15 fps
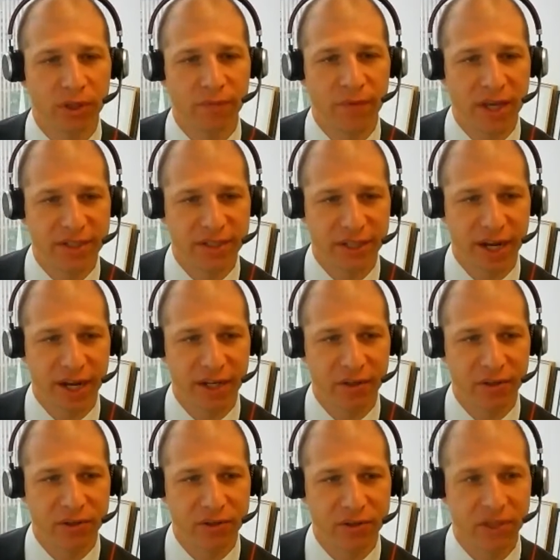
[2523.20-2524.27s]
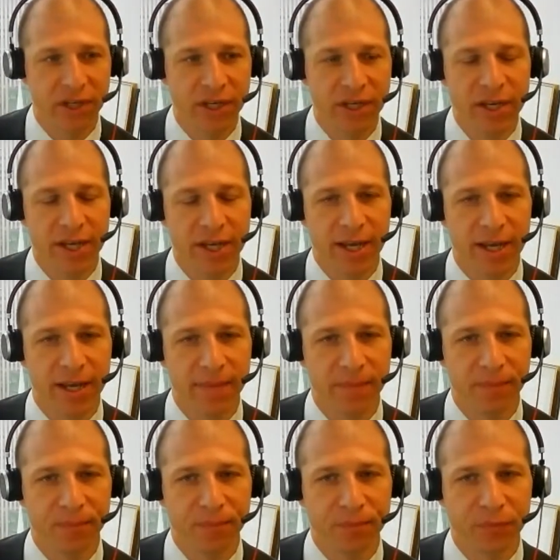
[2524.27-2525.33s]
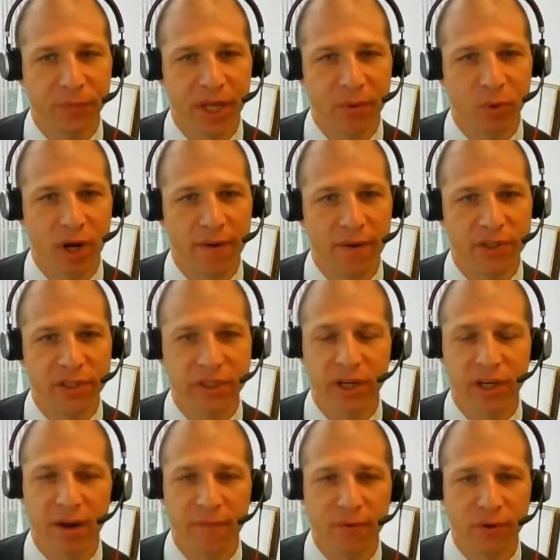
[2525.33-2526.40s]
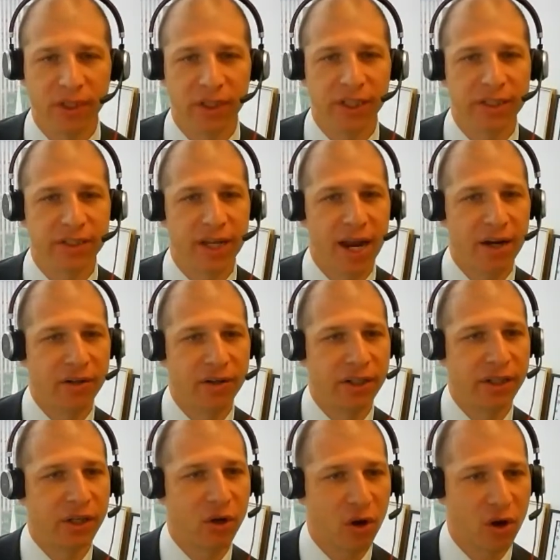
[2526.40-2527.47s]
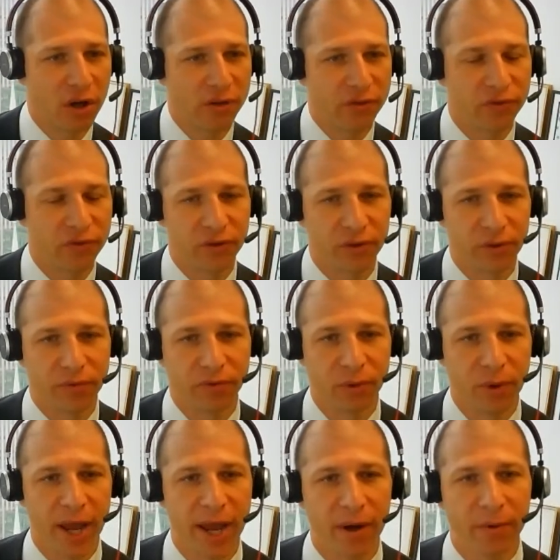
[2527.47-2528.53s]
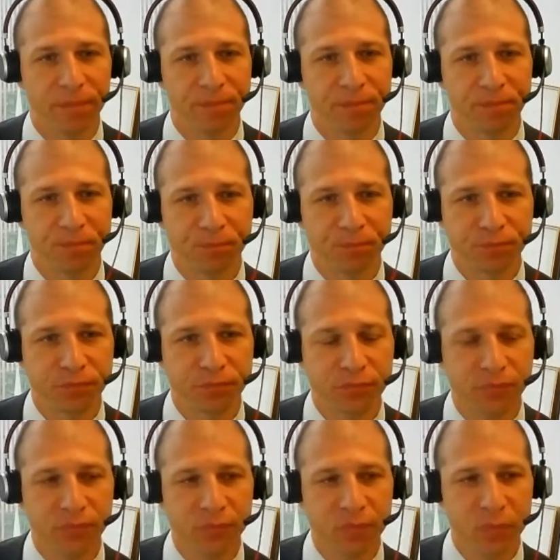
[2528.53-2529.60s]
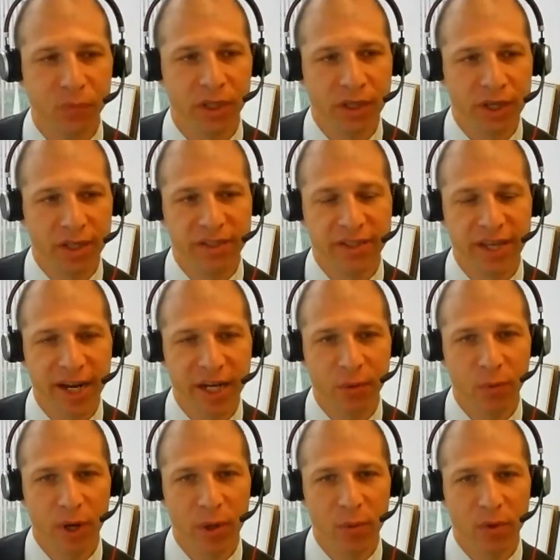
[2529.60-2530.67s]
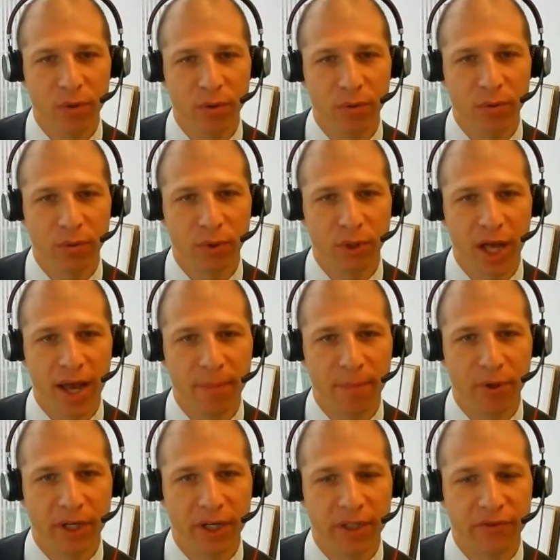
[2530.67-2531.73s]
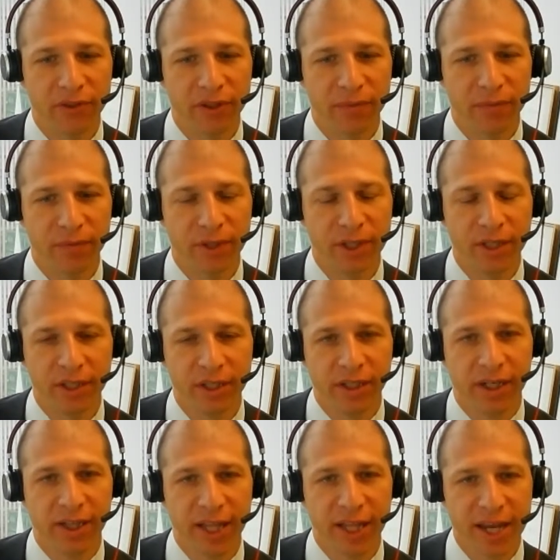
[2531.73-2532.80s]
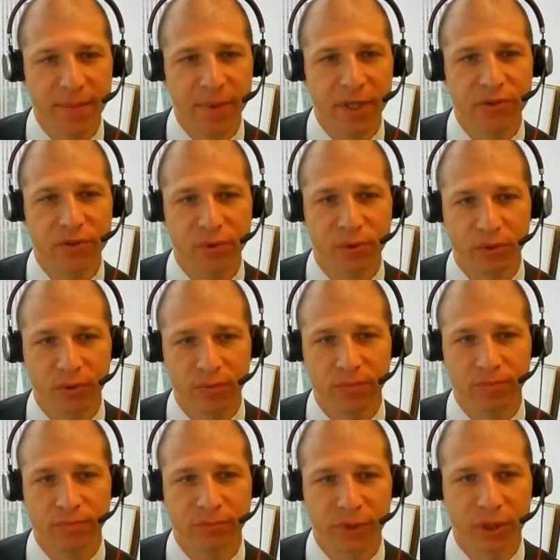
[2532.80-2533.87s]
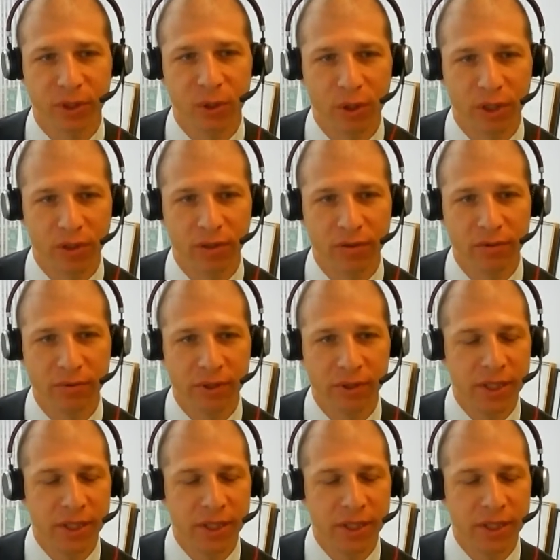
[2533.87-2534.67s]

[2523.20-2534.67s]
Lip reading: investigators, and we're obviously covering the entirety of the costs throughout. The second way we'll operate is if the claimant or the lawyer